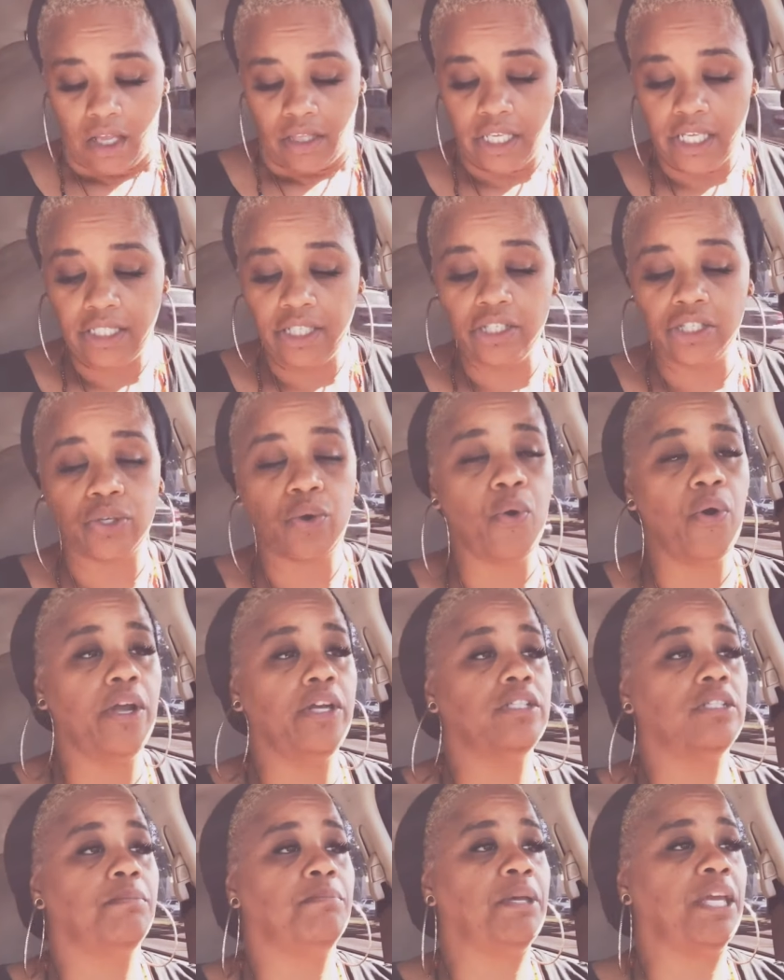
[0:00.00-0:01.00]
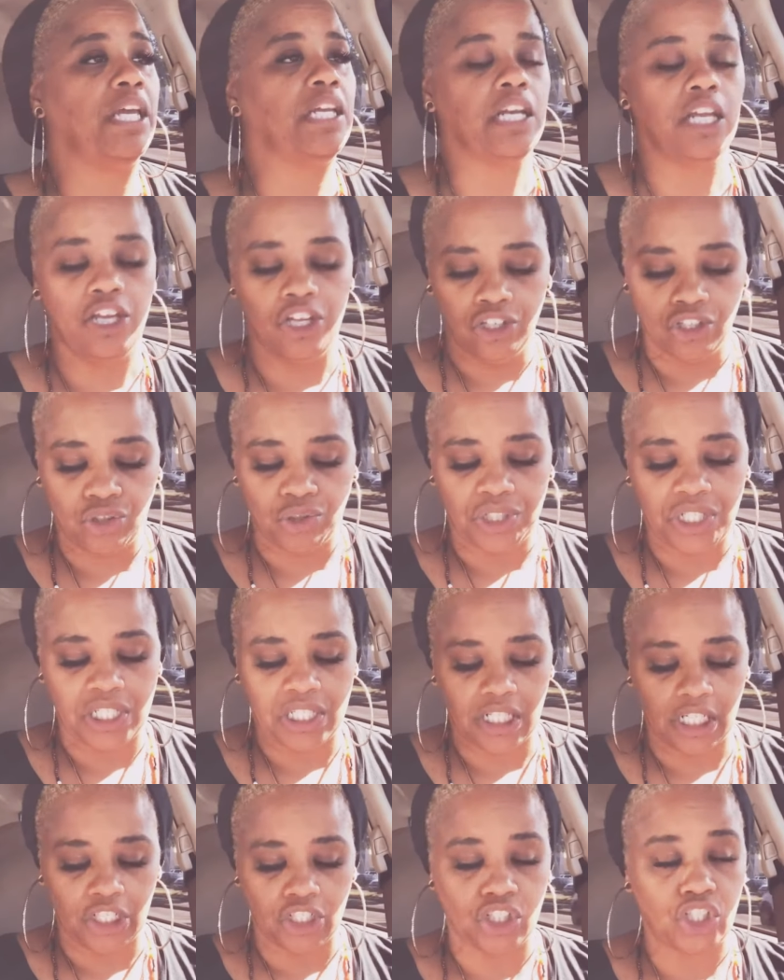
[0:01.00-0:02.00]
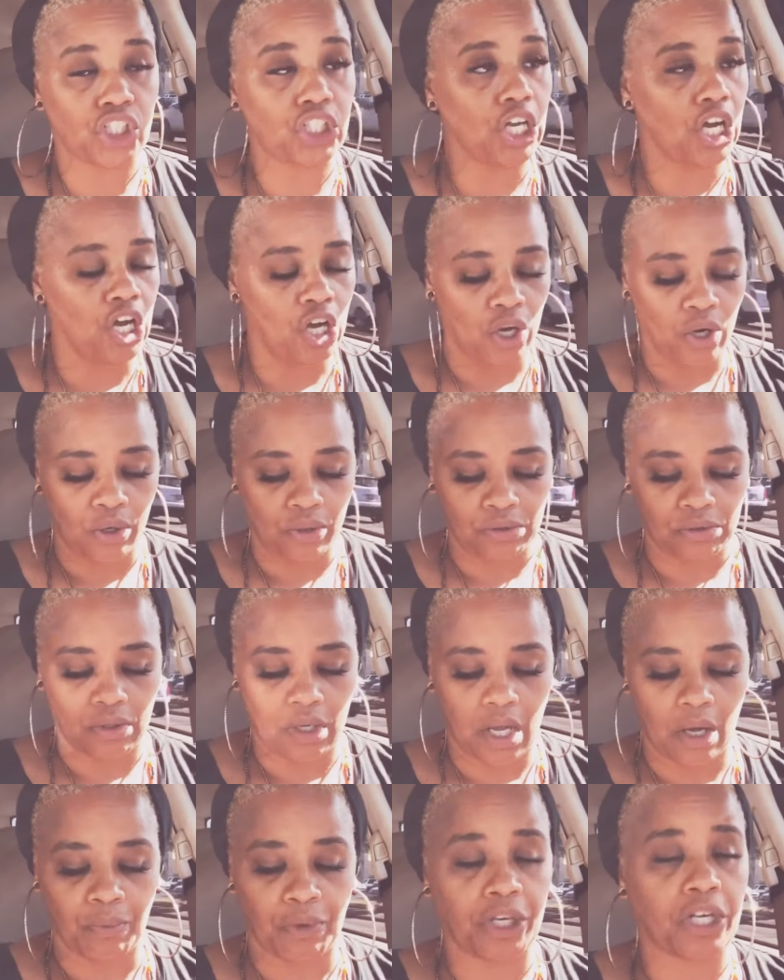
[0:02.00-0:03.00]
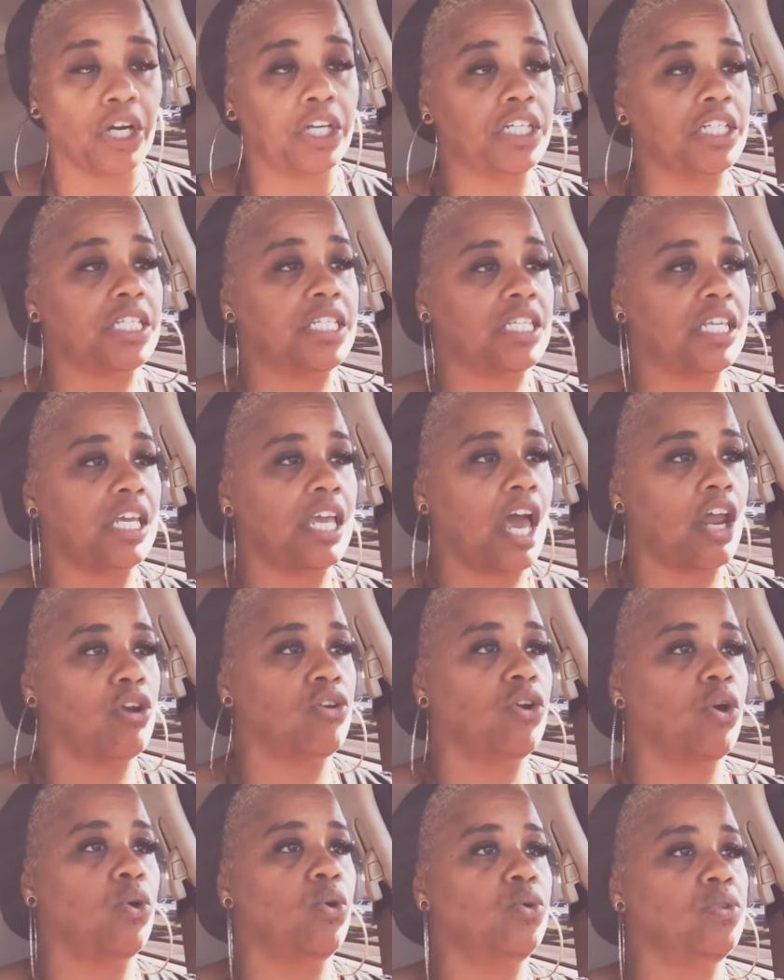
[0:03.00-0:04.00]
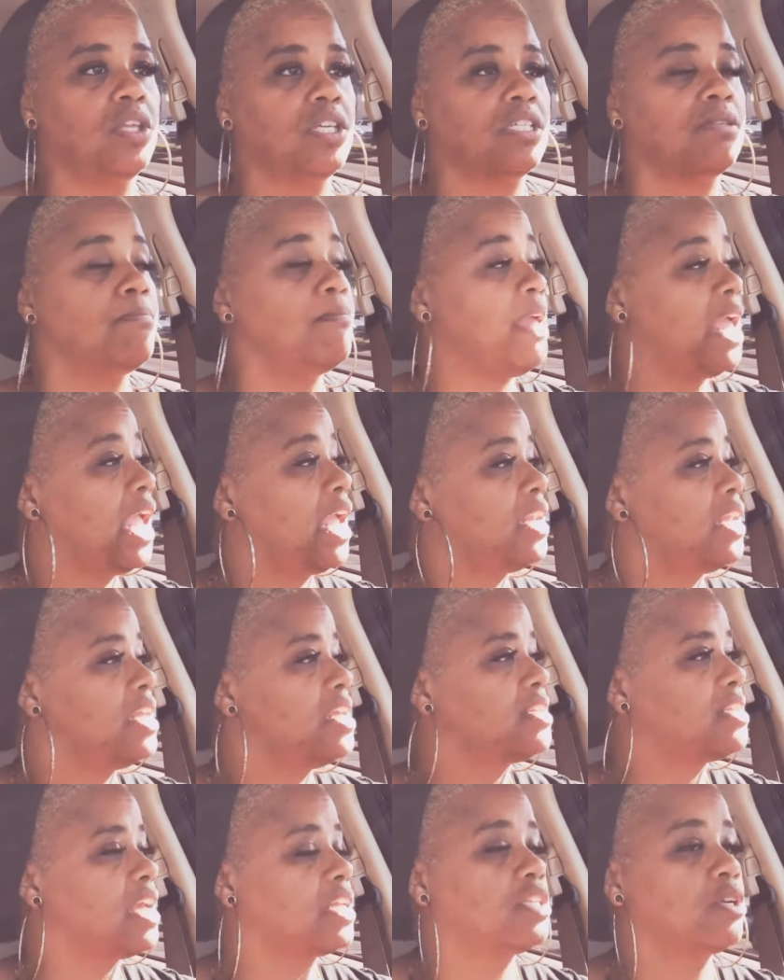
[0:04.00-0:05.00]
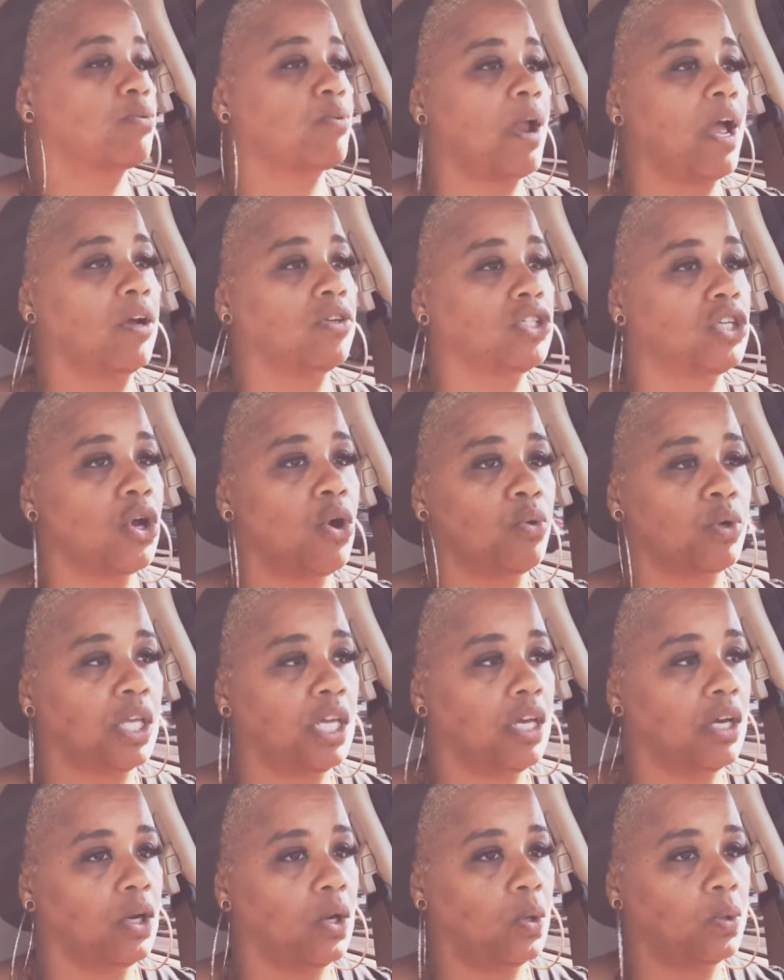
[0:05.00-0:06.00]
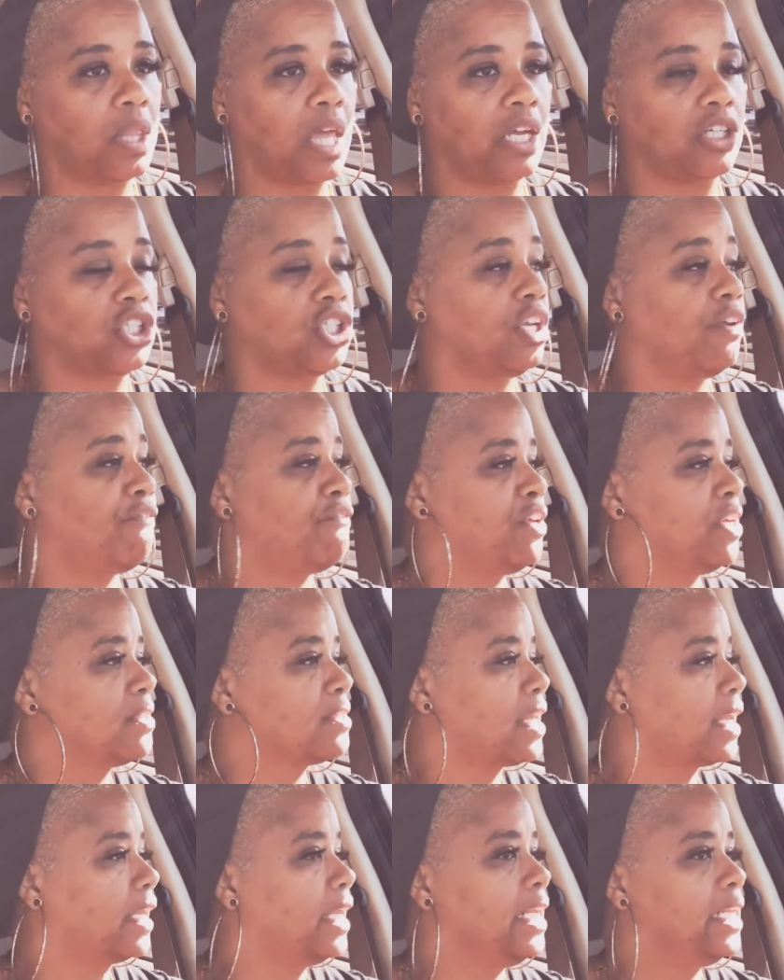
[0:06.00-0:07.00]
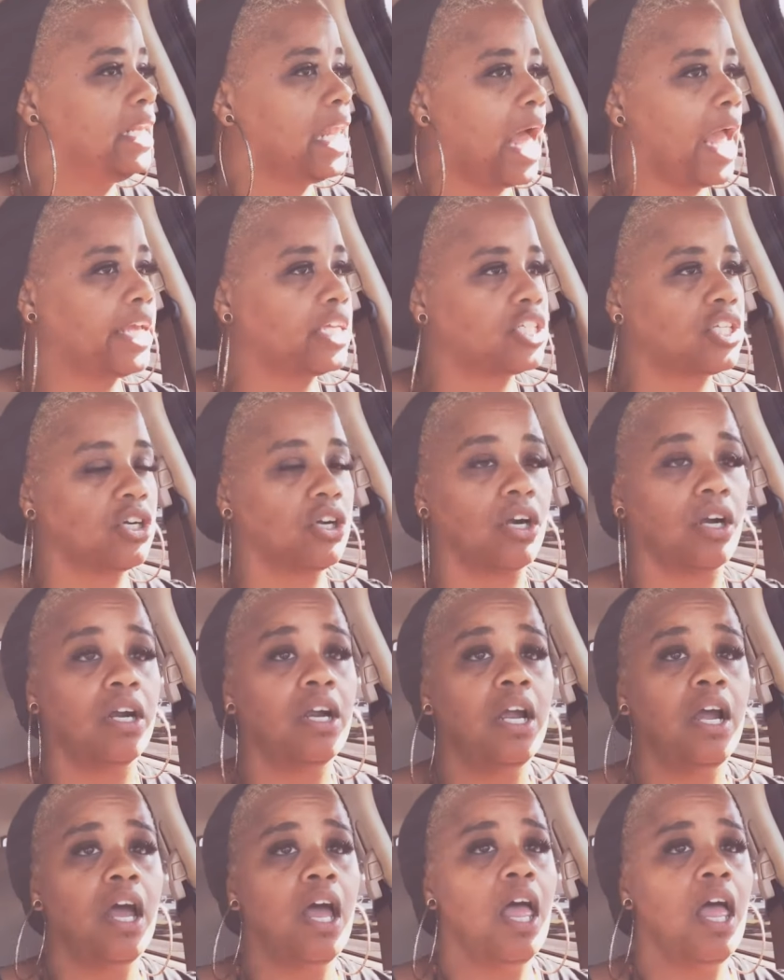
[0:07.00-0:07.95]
This is going to be an interesting show. We're going to see. I don't know who this man is that's around Tokyo that she feels like he likes her.